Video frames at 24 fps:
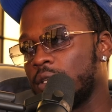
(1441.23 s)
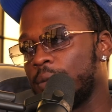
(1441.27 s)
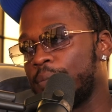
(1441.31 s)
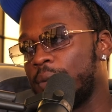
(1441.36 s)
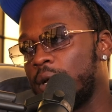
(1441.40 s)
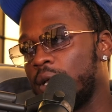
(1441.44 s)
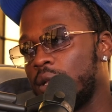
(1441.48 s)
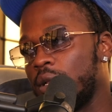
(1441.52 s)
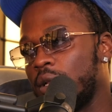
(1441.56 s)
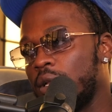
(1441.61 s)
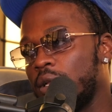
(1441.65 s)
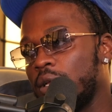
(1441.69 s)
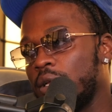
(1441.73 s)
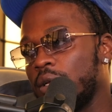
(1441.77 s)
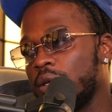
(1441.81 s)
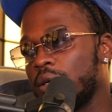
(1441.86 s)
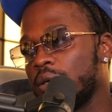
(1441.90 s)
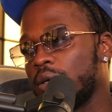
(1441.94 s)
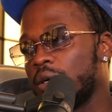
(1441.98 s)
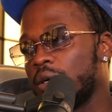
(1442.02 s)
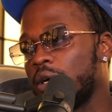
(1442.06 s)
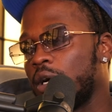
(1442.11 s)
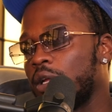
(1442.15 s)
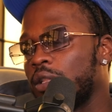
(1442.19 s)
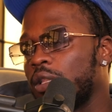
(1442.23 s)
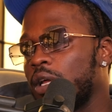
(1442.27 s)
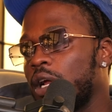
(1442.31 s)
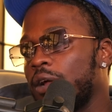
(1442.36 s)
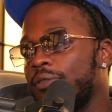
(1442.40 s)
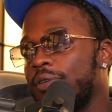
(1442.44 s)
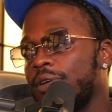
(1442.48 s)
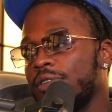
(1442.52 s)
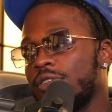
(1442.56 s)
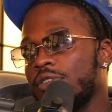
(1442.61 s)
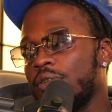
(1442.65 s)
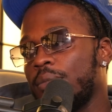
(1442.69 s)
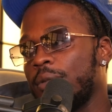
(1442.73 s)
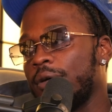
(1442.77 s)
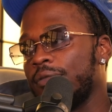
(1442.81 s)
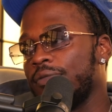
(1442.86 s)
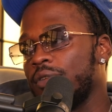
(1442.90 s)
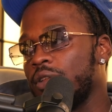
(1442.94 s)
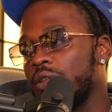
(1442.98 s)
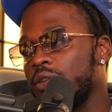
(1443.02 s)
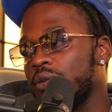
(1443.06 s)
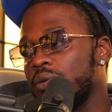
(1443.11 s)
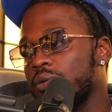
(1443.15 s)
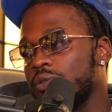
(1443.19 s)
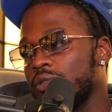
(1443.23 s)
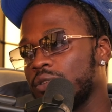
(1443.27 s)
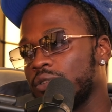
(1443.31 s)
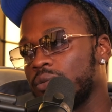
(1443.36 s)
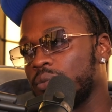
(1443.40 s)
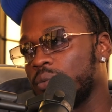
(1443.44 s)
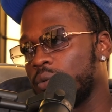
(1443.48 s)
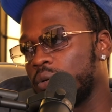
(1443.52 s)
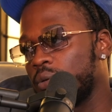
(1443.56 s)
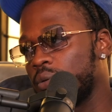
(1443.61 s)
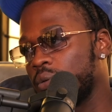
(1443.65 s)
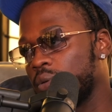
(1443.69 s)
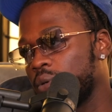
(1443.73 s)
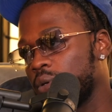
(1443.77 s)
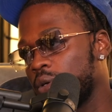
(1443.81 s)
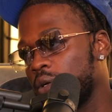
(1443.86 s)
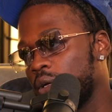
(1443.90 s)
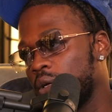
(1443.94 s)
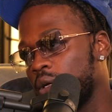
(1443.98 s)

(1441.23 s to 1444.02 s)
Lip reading: independently. Got a direct on my videos as well.